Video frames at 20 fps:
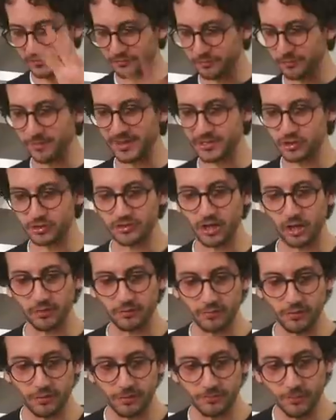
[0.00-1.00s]
different batches are
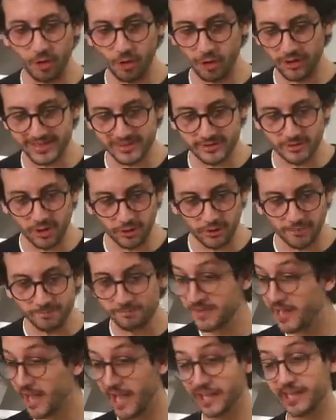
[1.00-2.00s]
uh, more or less done.
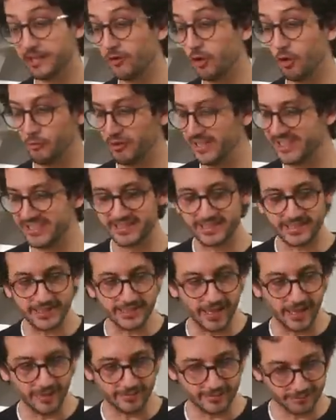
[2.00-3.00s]
I can already
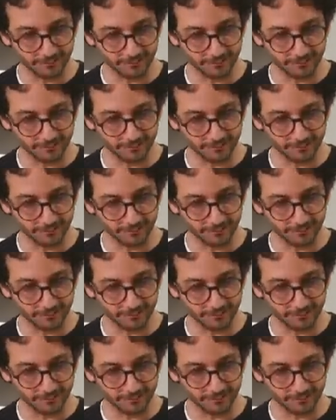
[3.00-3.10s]
see that